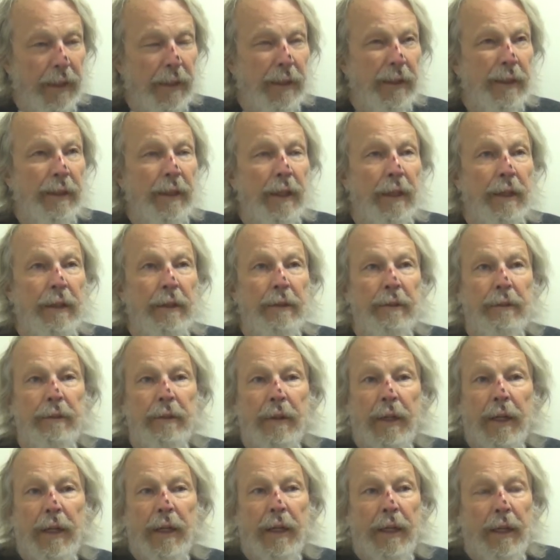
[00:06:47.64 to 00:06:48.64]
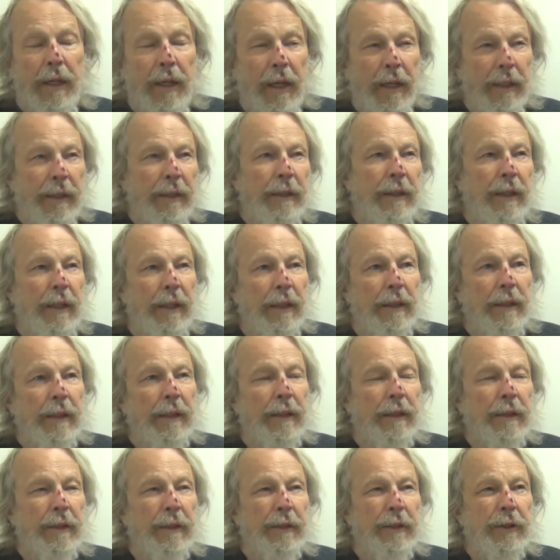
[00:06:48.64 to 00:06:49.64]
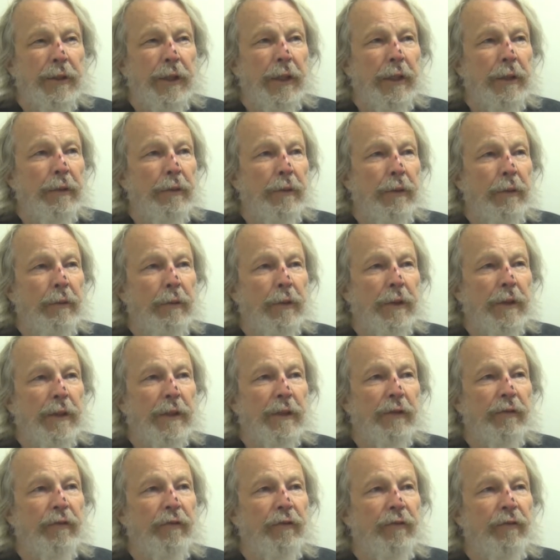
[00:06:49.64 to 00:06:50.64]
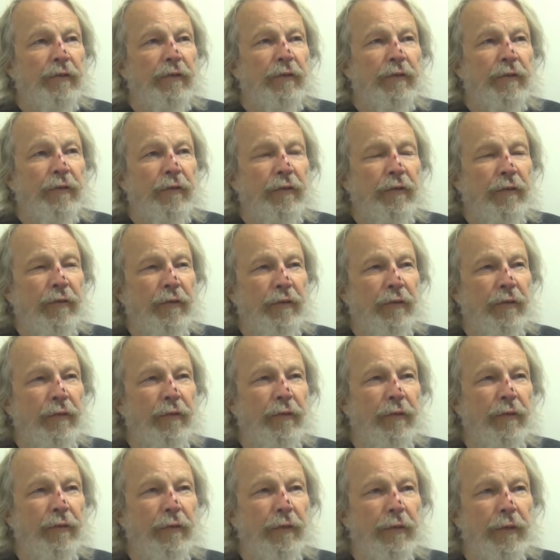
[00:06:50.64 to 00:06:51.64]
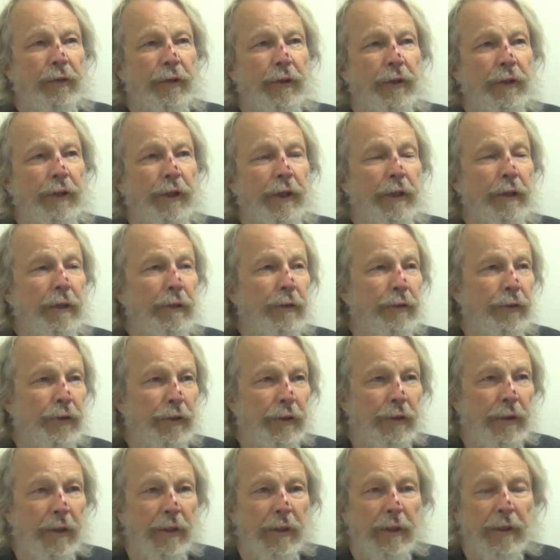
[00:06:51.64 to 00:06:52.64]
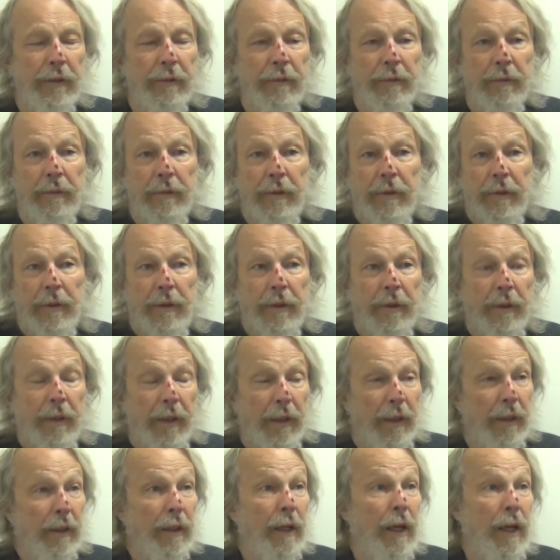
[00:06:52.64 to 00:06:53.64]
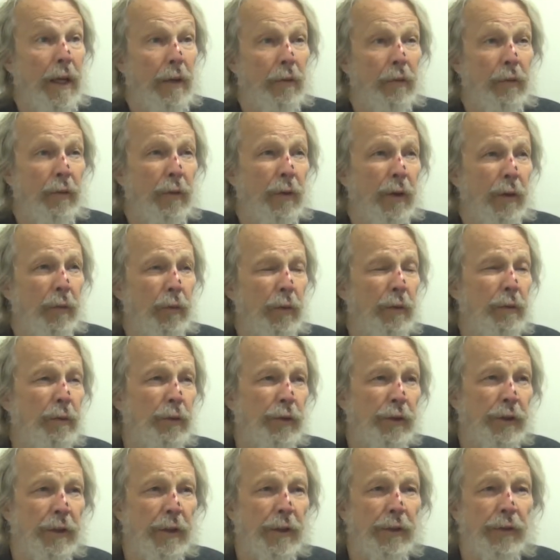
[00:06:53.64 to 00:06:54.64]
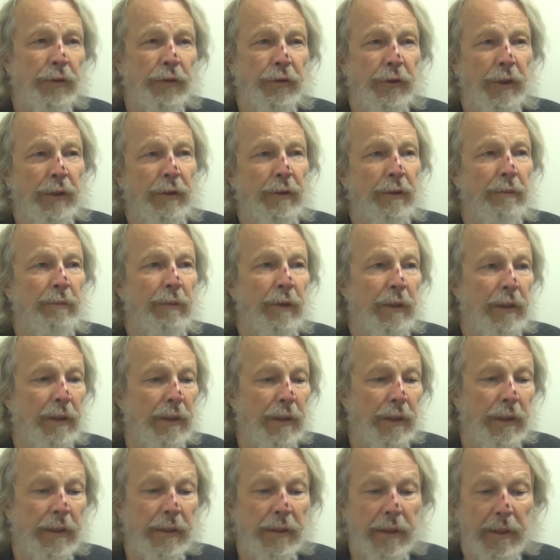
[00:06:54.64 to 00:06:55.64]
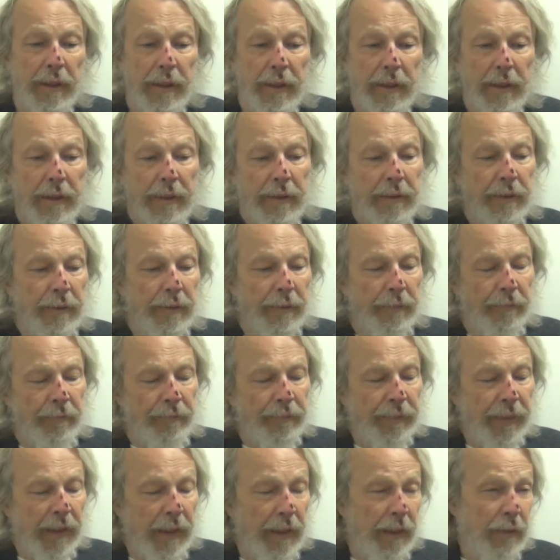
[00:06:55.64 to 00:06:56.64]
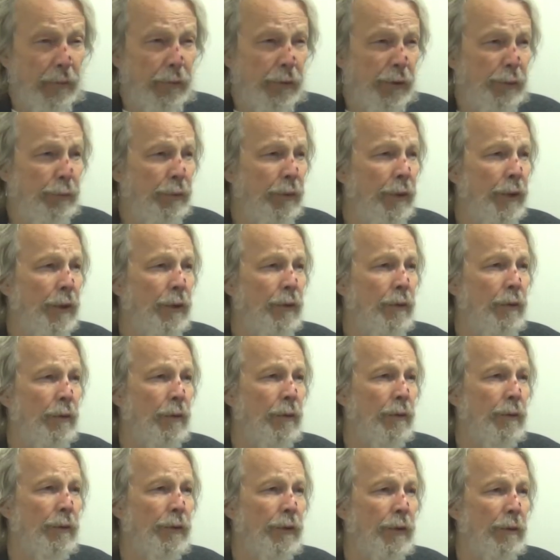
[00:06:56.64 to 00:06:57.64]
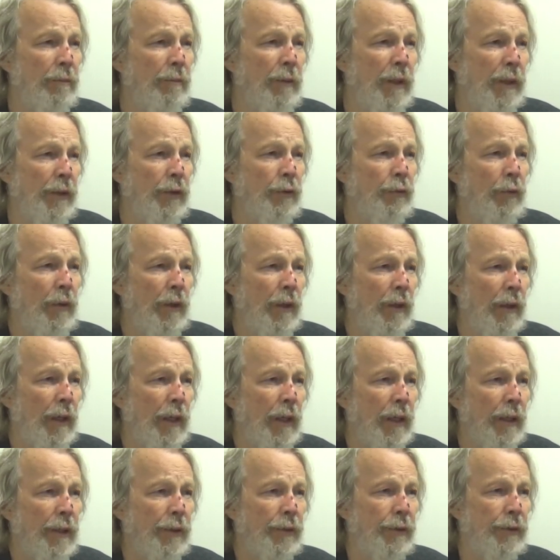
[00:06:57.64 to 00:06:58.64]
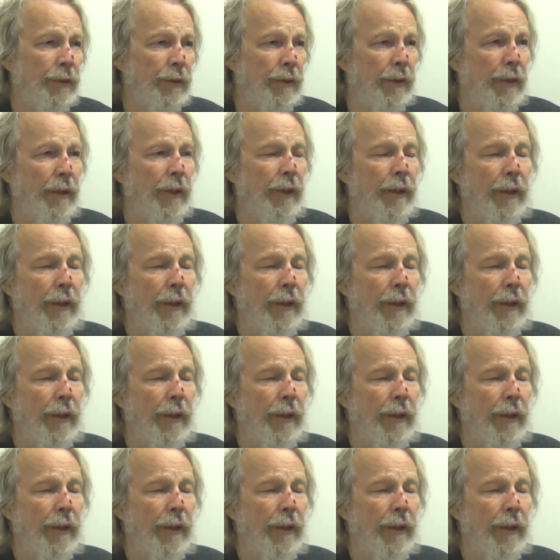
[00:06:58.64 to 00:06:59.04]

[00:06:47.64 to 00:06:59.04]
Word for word: You know, uh, I it, it, was years ago. A lot. We were still in the central building downtown, and it was pretty cool. So Men's Wearhouse